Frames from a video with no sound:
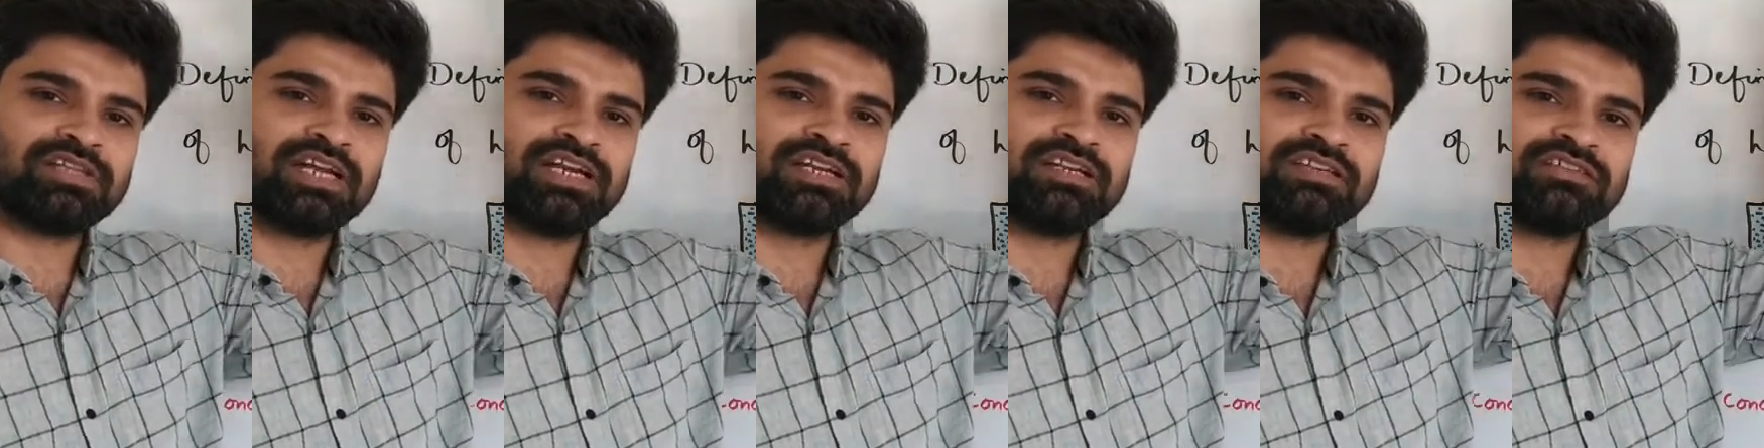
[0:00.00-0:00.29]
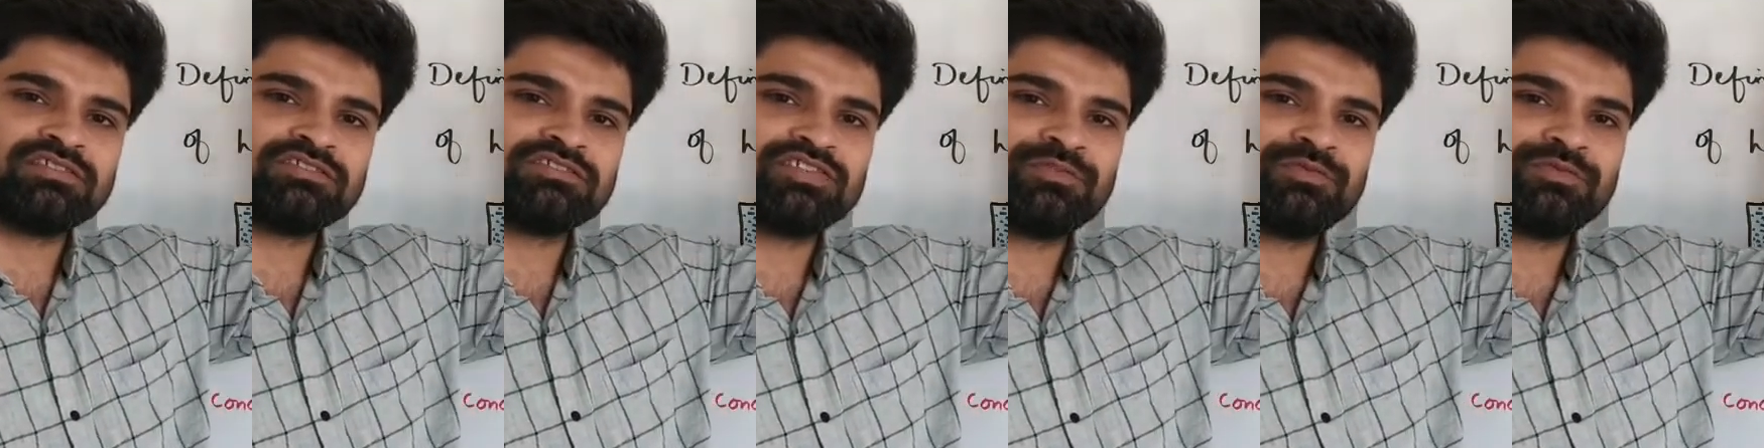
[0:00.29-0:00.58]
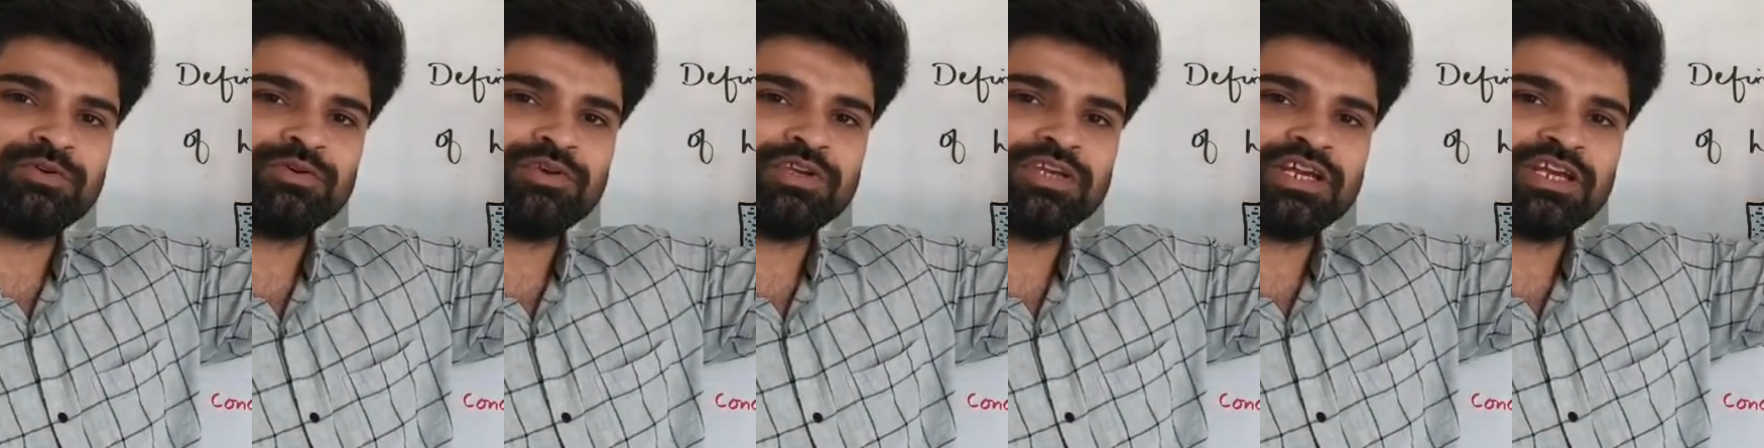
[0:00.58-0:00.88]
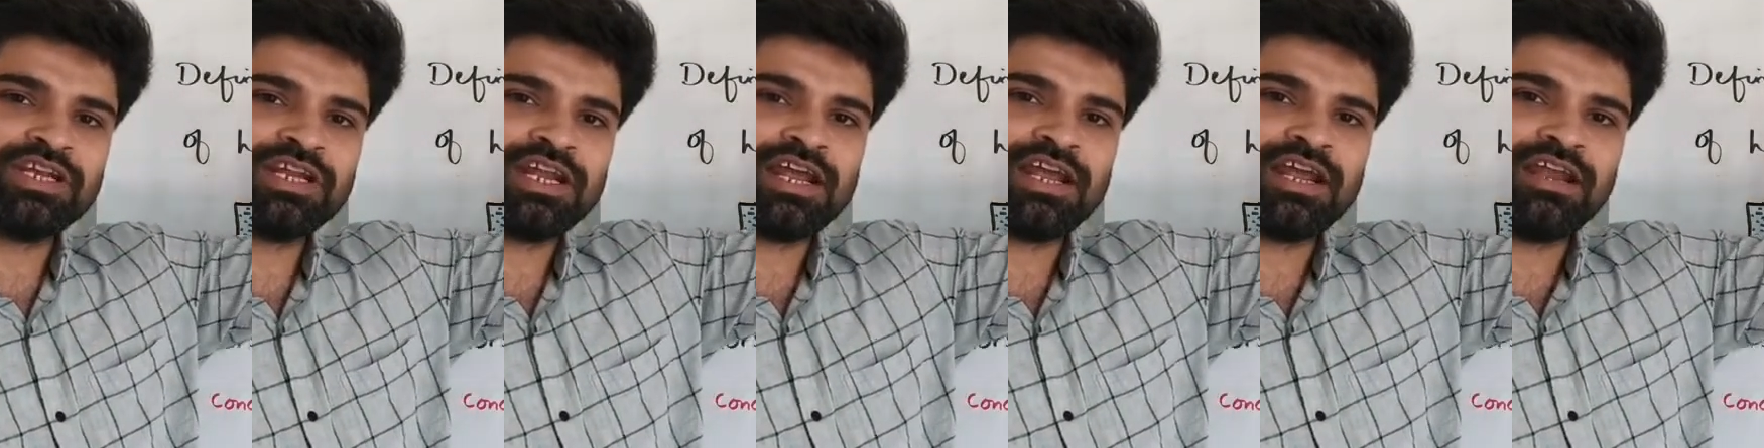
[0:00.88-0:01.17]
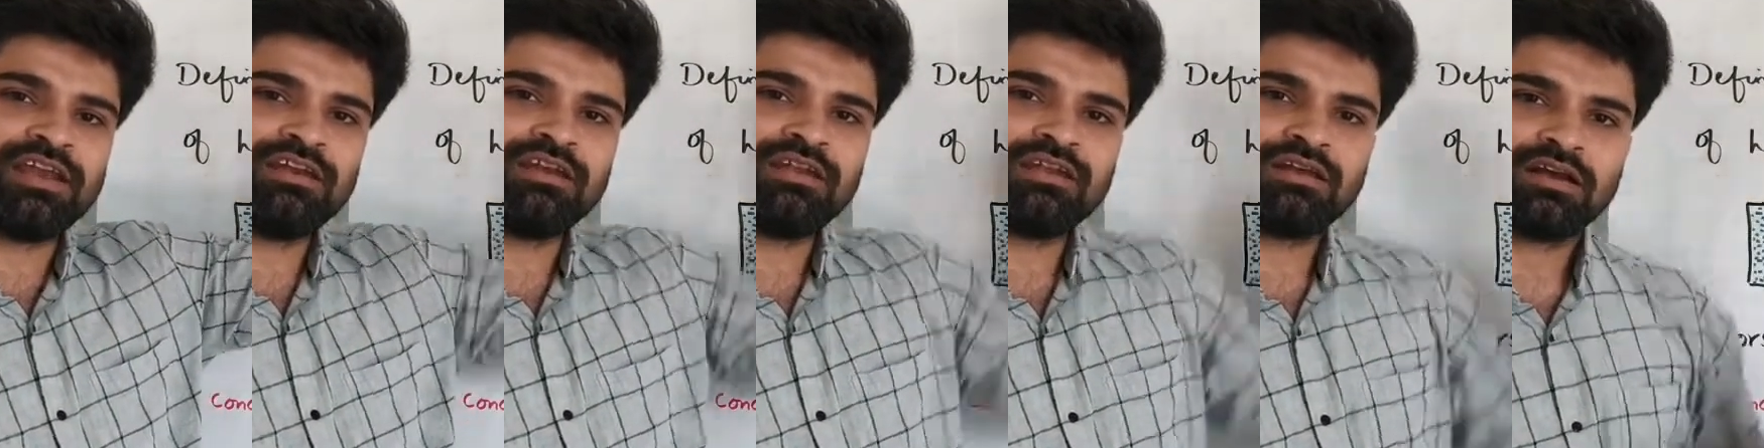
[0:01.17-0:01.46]
that is diffusion
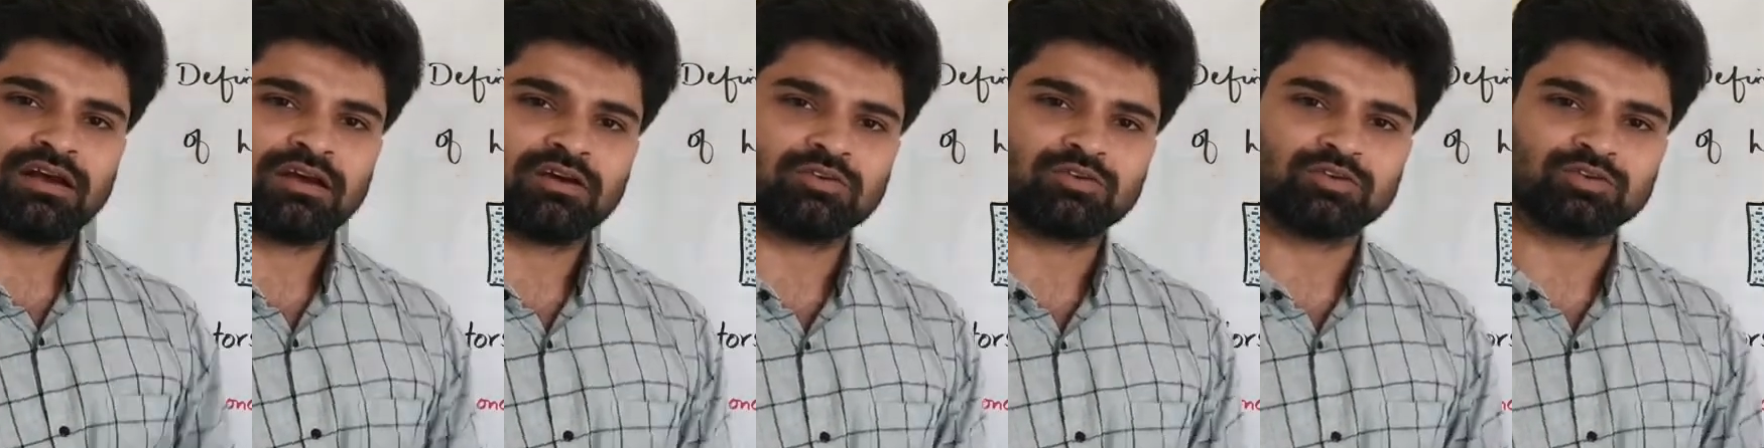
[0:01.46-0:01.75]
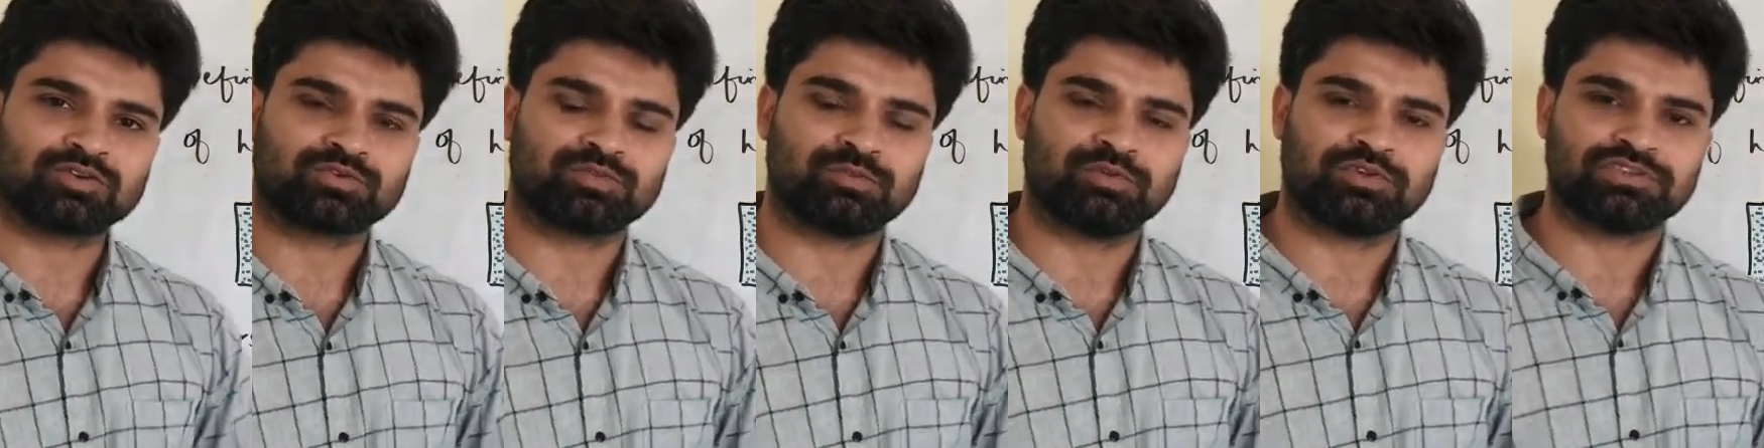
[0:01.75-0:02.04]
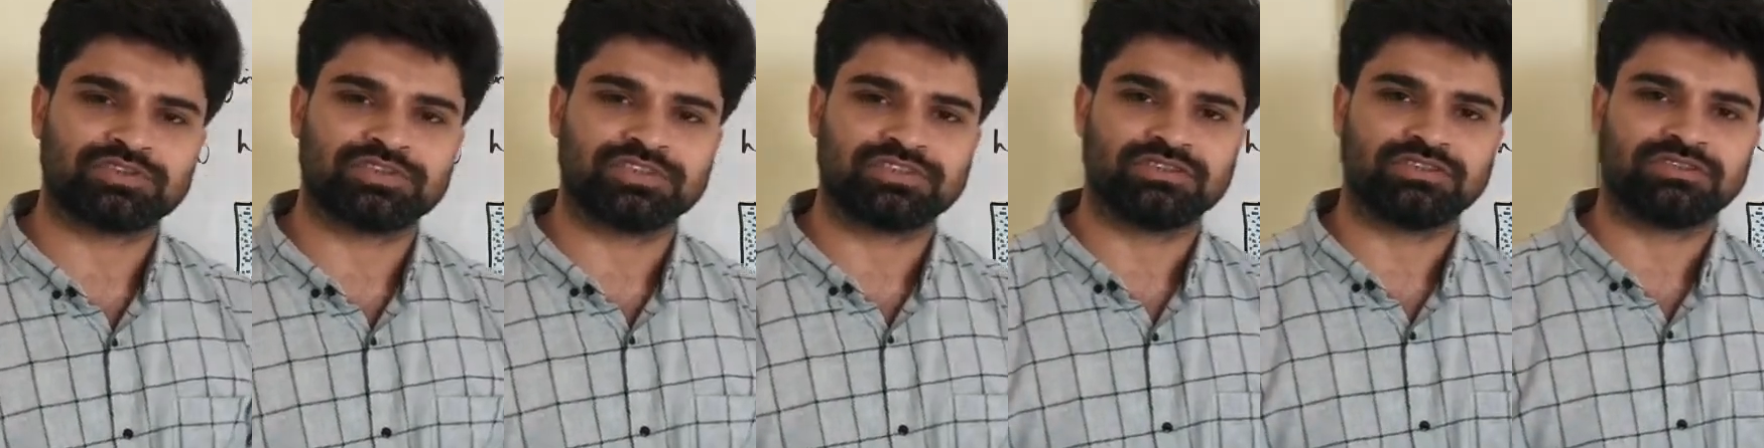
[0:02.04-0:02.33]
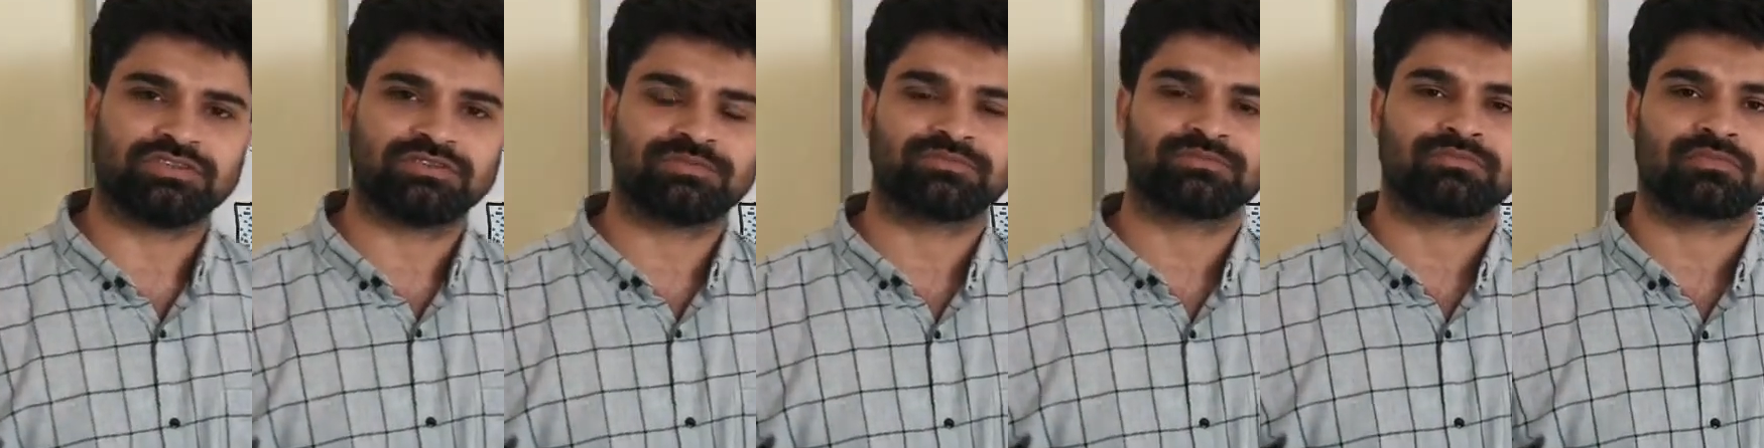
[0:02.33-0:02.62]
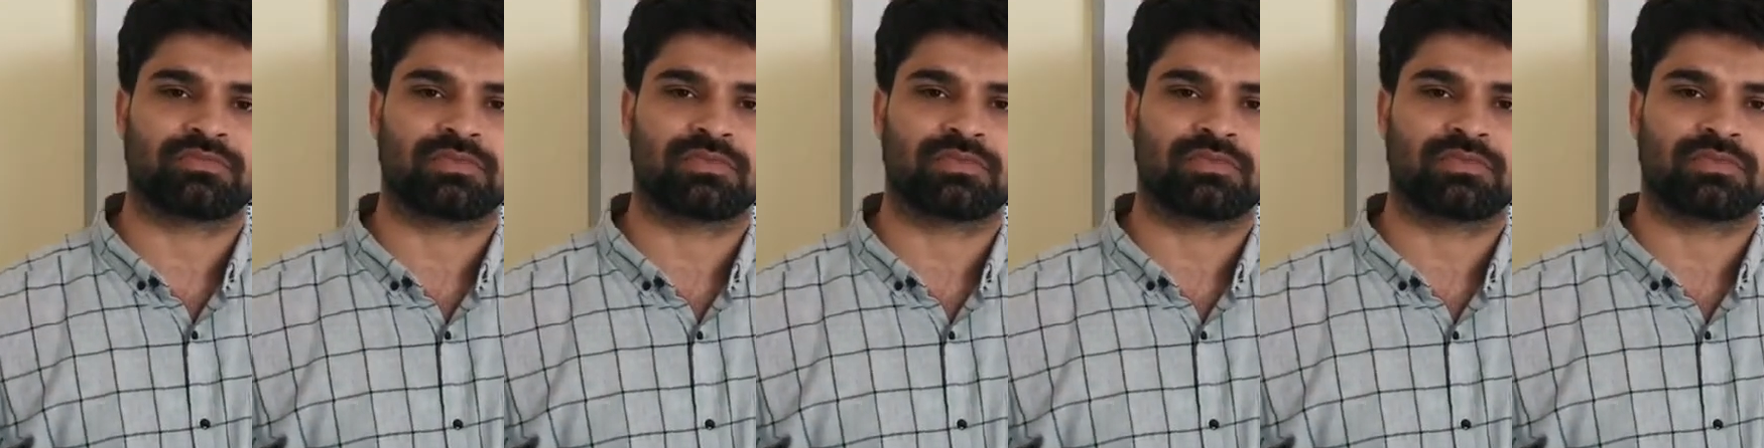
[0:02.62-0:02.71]
and osmosis.